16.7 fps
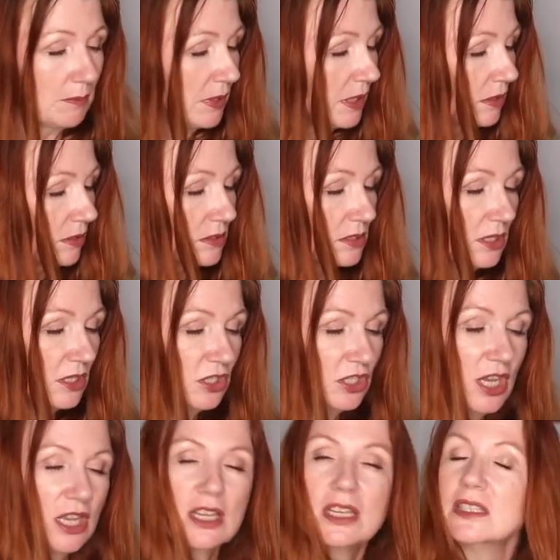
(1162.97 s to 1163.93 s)
because a
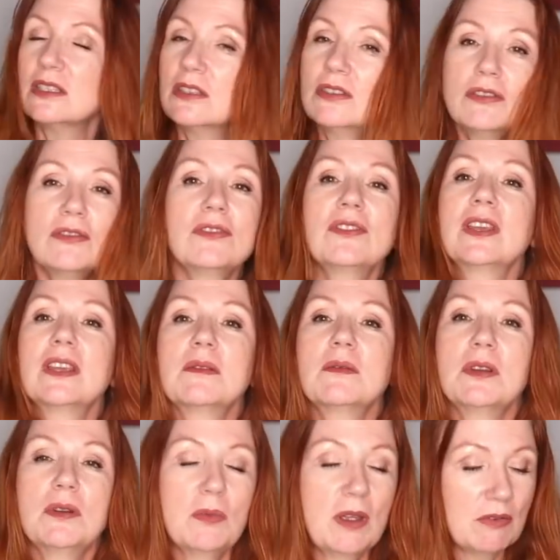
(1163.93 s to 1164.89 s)
shirt is the sort of thing I'm
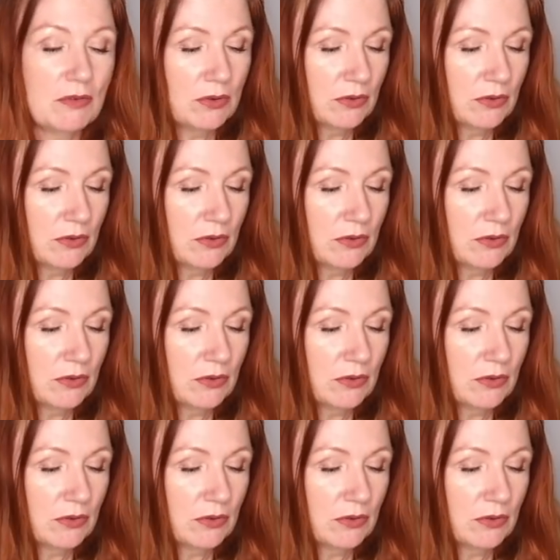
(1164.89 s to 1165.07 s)
going to wear